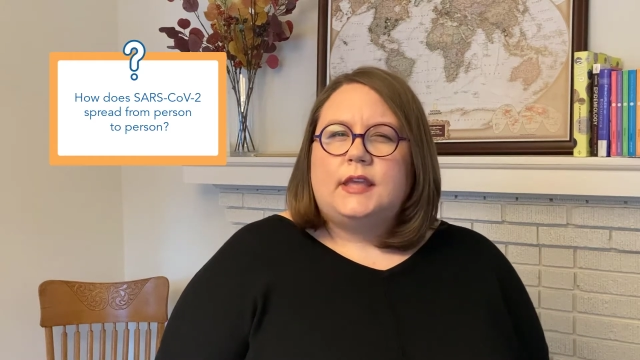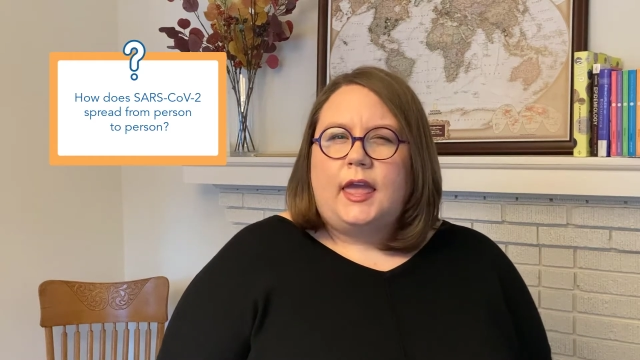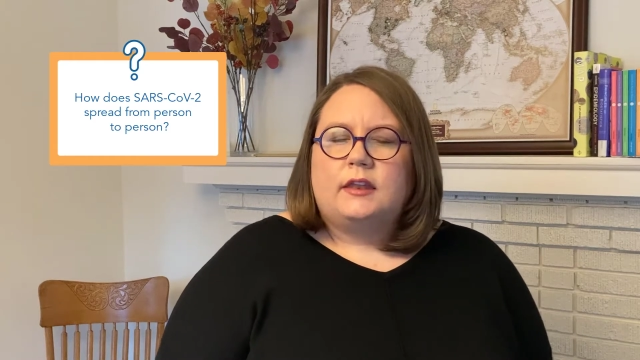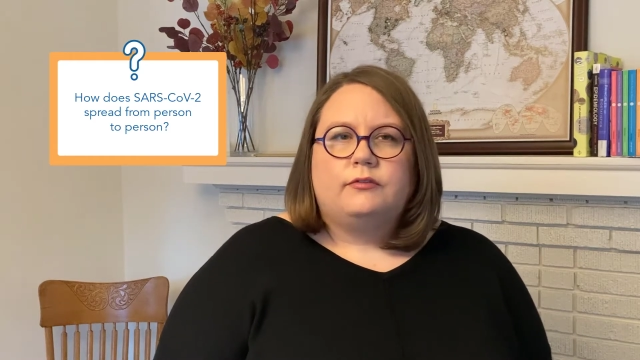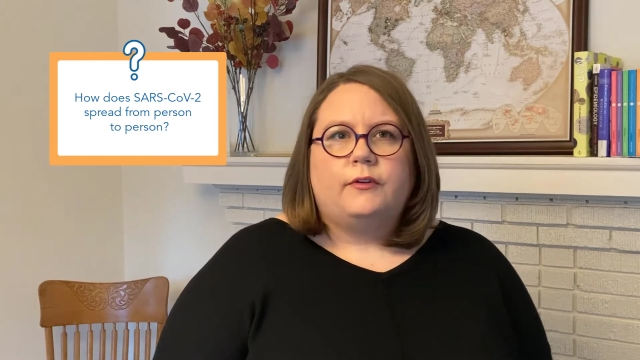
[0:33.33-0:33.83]

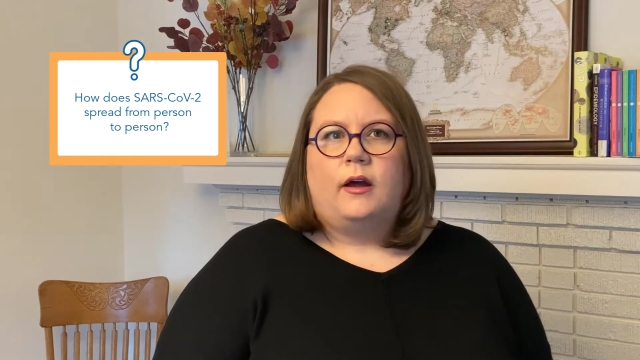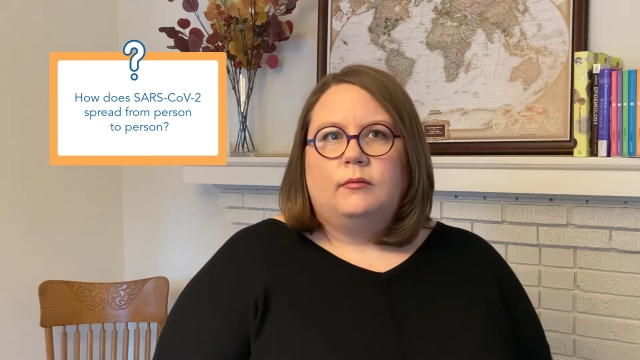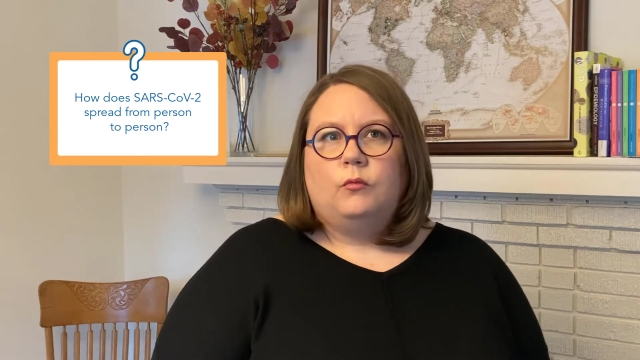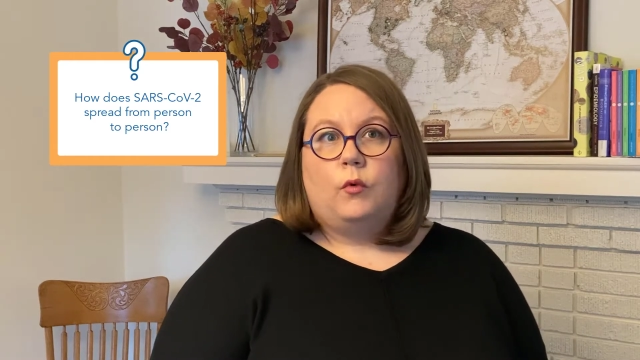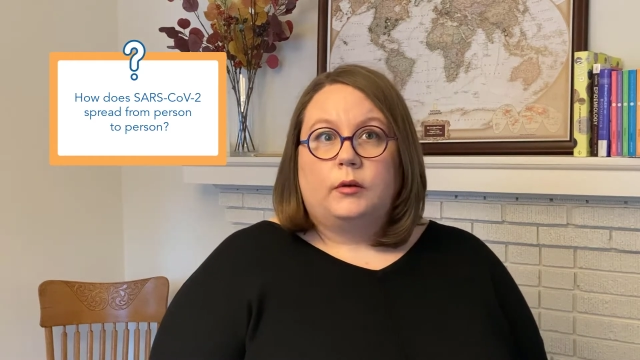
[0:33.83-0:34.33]
get
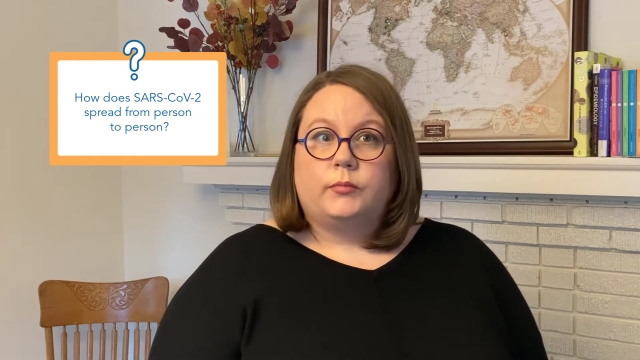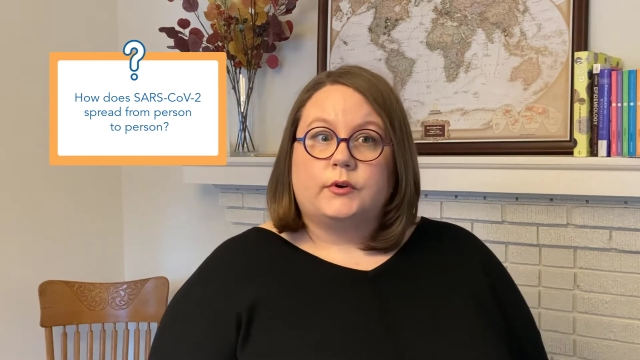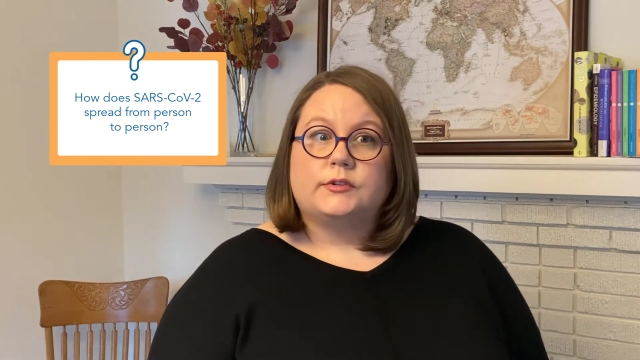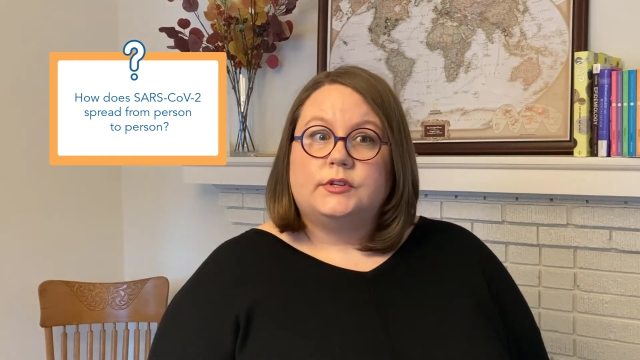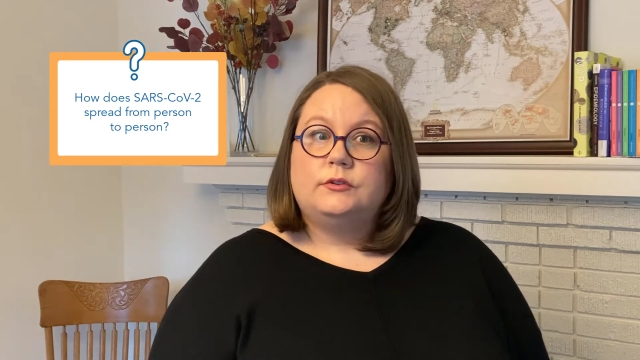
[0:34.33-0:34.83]
from one
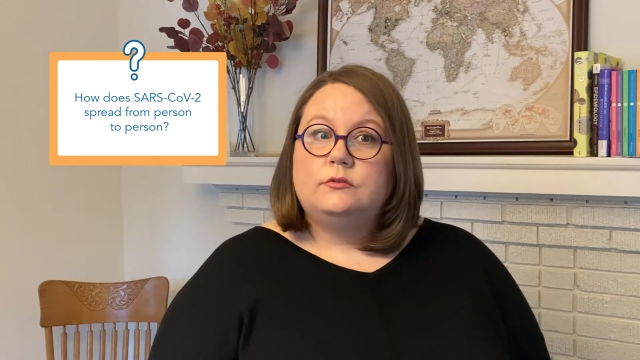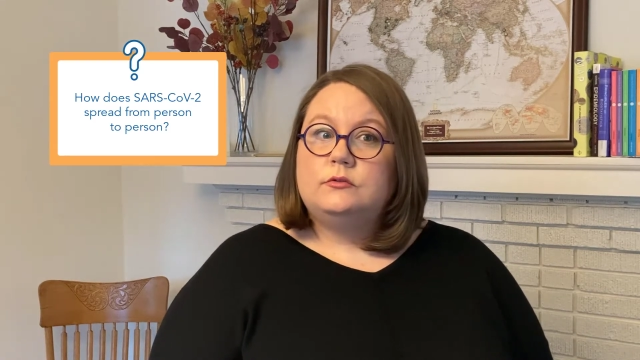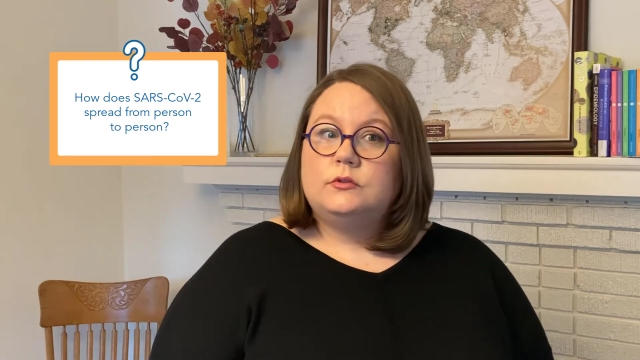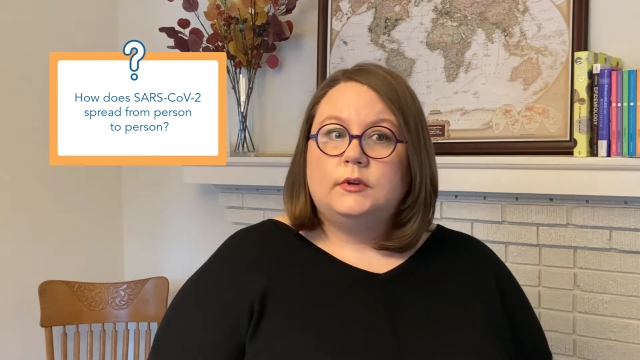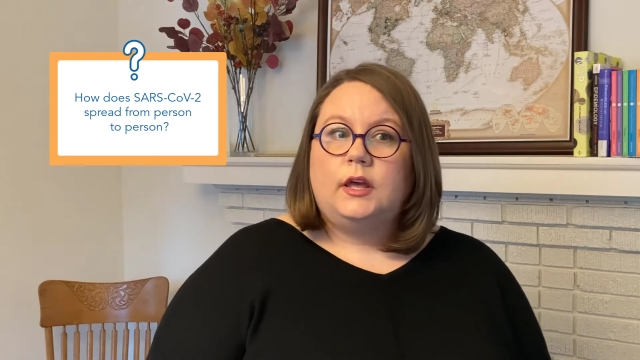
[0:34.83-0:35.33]

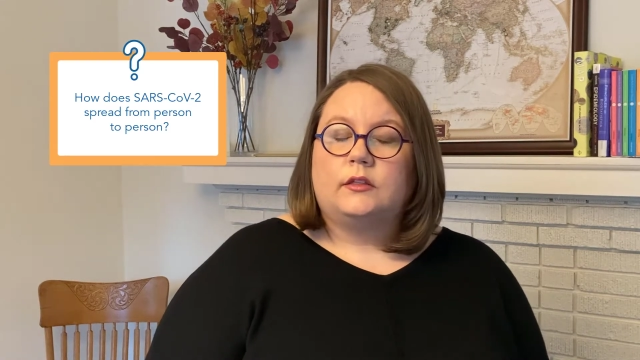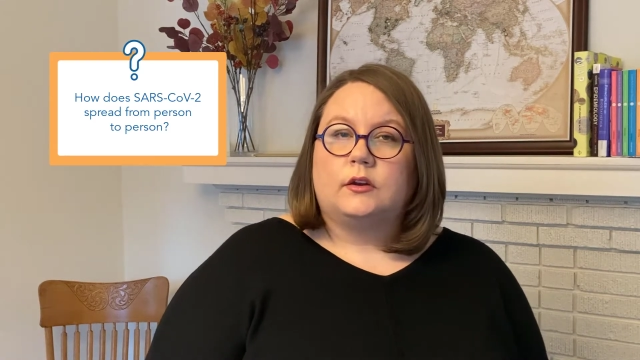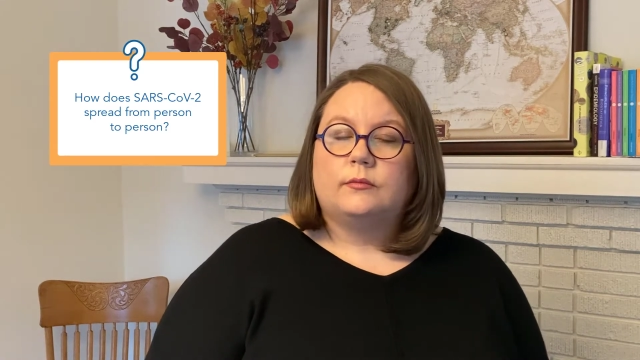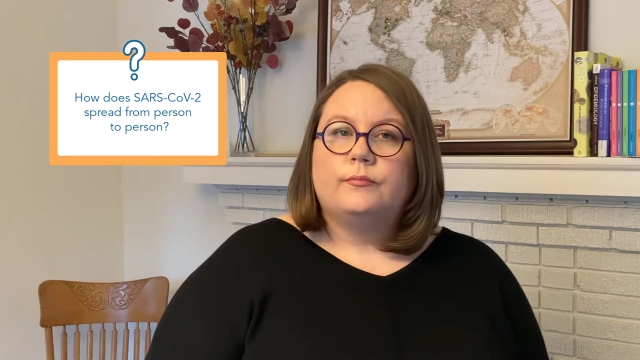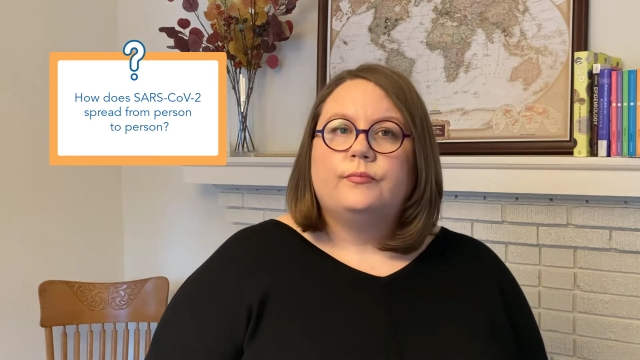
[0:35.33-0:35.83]
person to
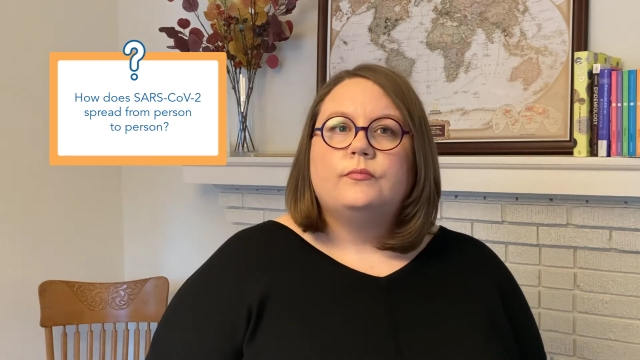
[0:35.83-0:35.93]
another?